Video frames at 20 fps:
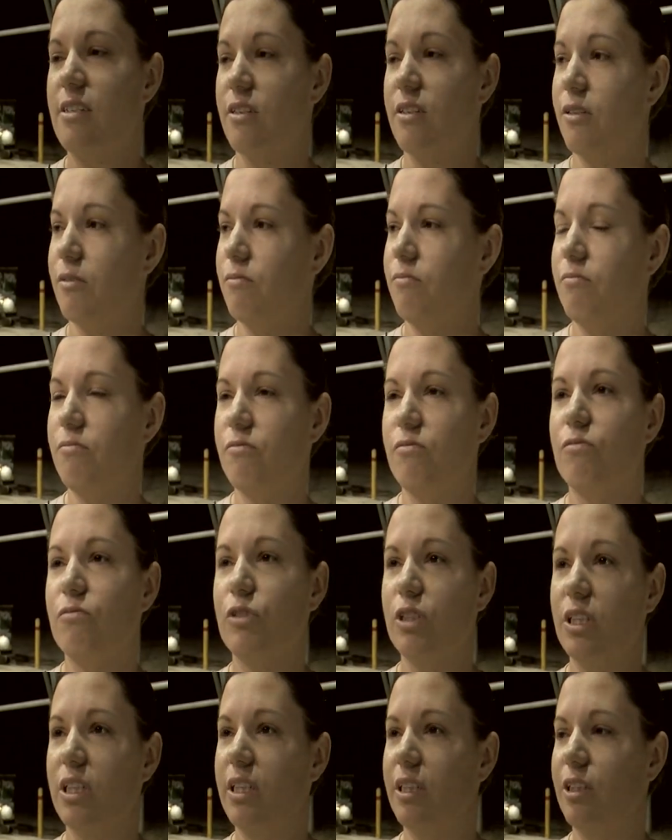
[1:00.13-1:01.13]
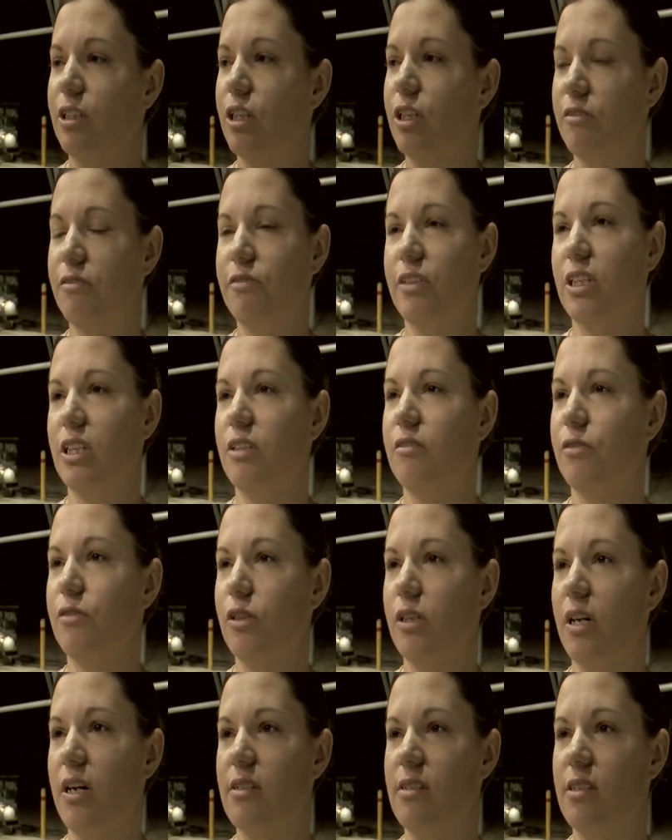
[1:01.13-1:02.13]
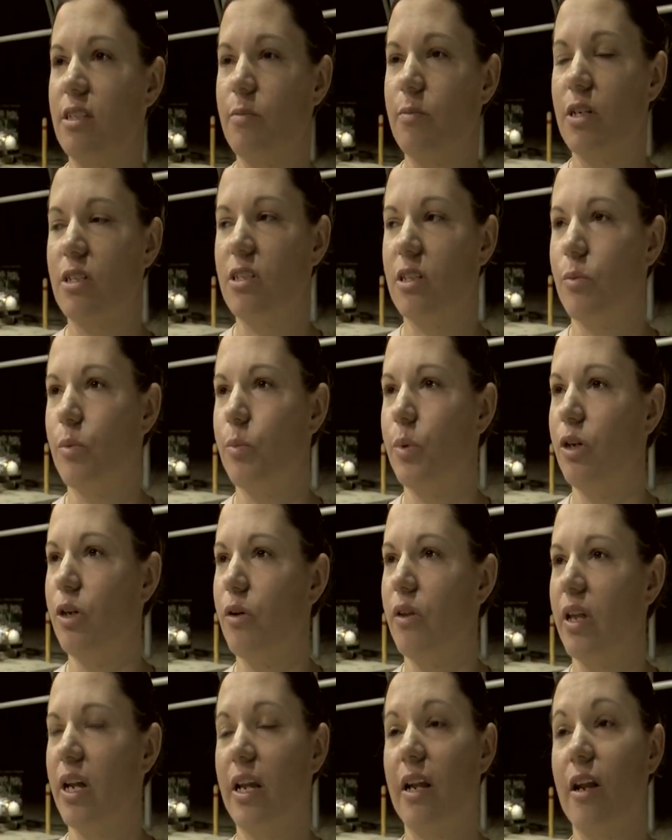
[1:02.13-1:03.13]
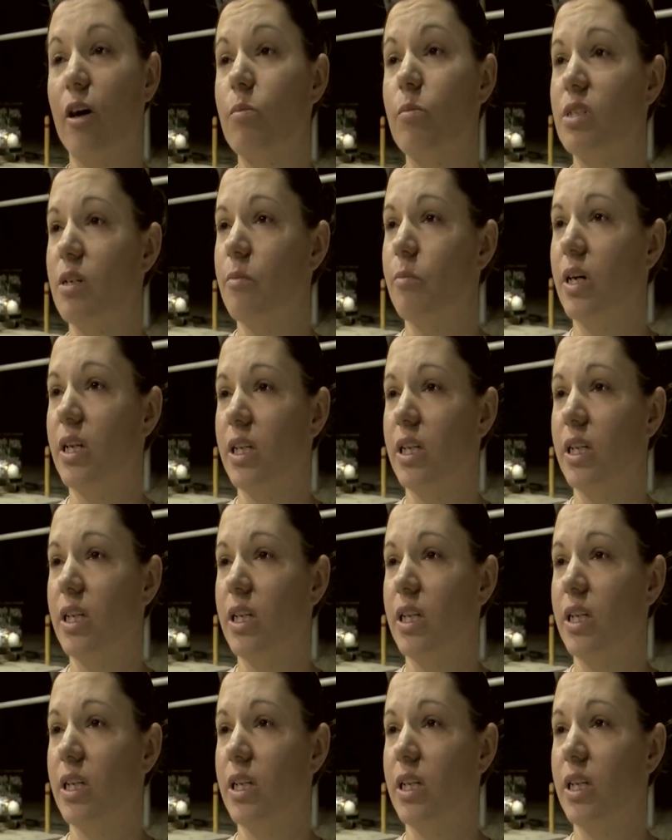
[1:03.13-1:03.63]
it's a really good feeling for us, especially when we know that it helps